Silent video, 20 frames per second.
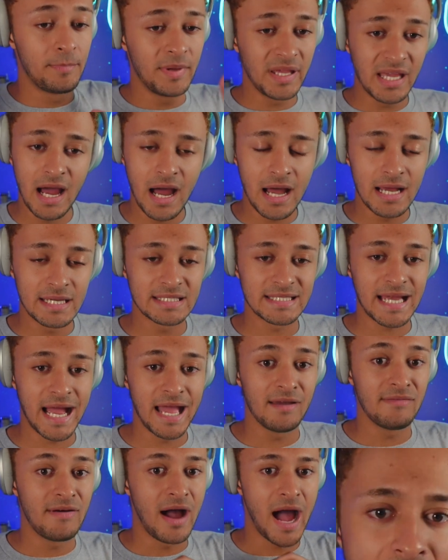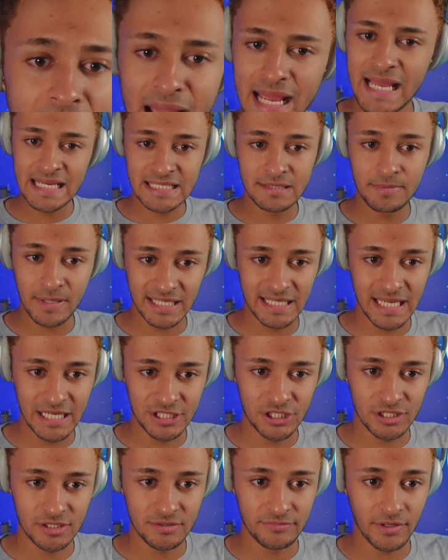because I have high
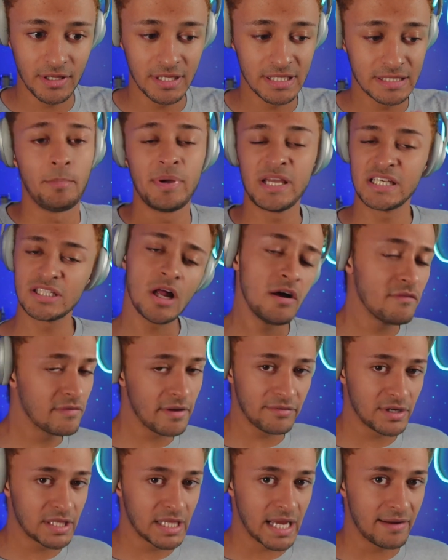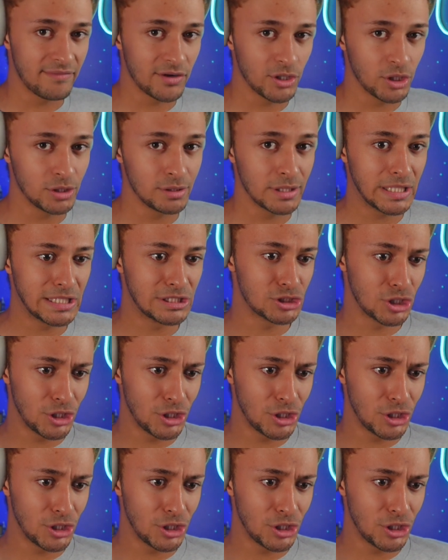expectations for this. Based off everything I've heard, it's